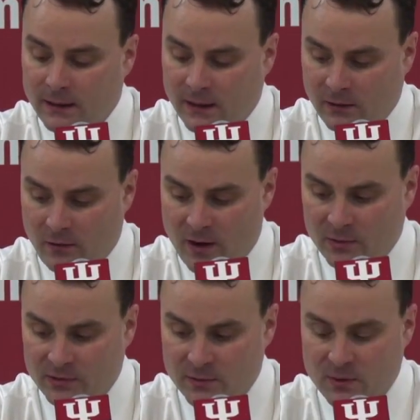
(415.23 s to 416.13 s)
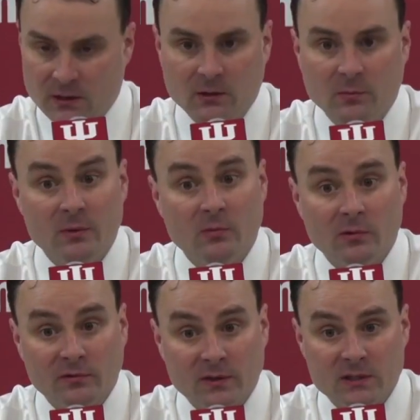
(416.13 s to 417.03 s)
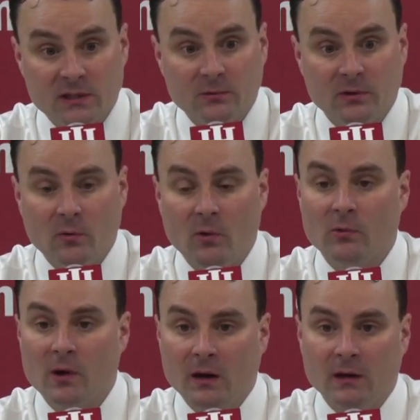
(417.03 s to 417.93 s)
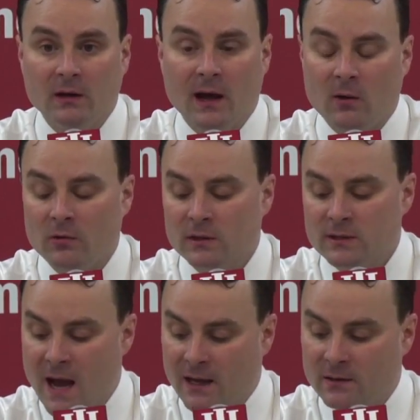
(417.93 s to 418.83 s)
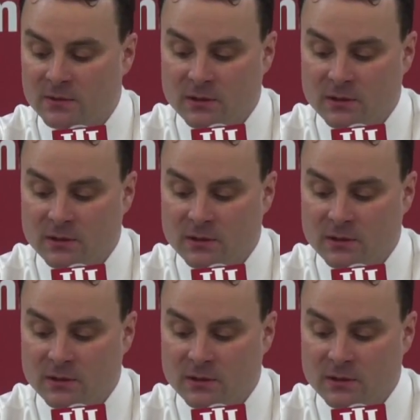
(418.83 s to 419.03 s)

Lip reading: and are able to be a little bit more efficient with what we're running and how we're attacking them.